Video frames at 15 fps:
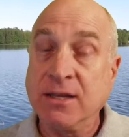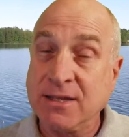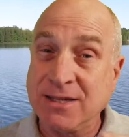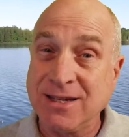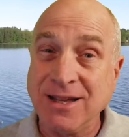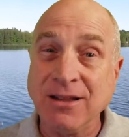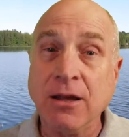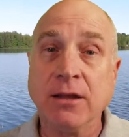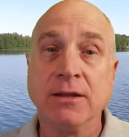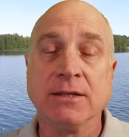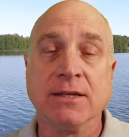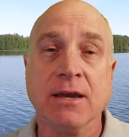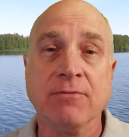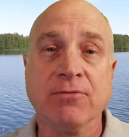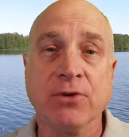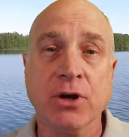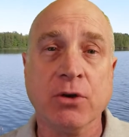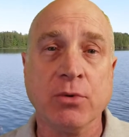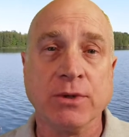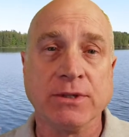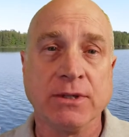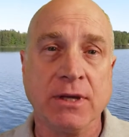still on the same
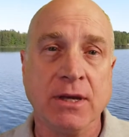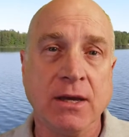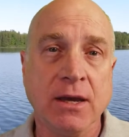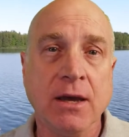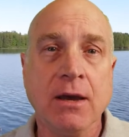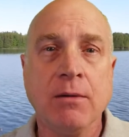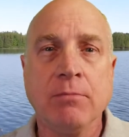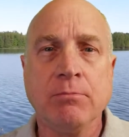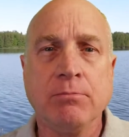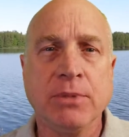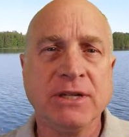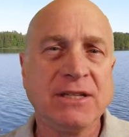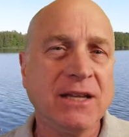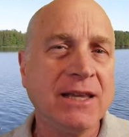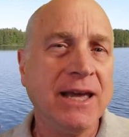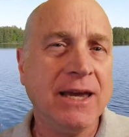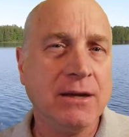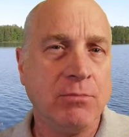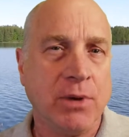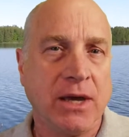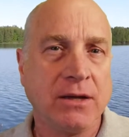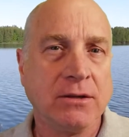frequency, but delayed
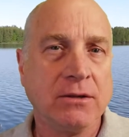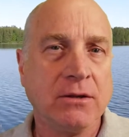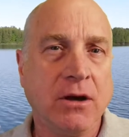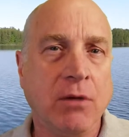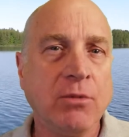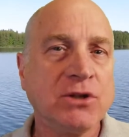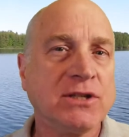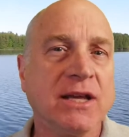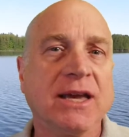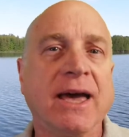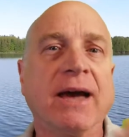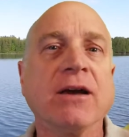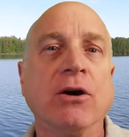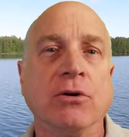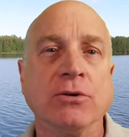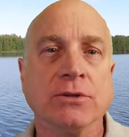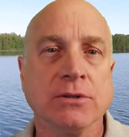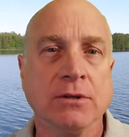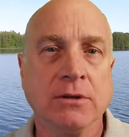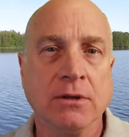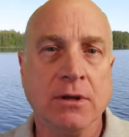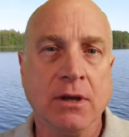a bit, almost like
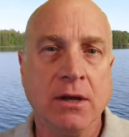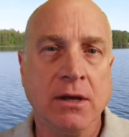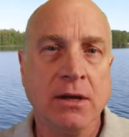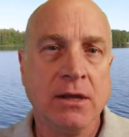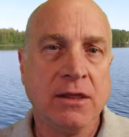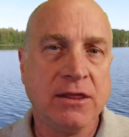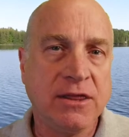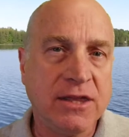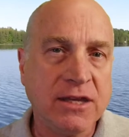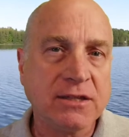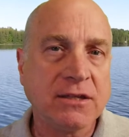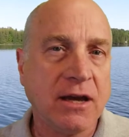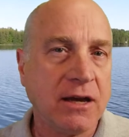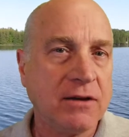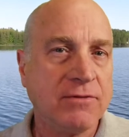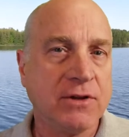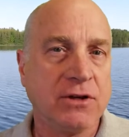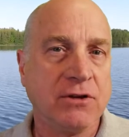echoes. This kind of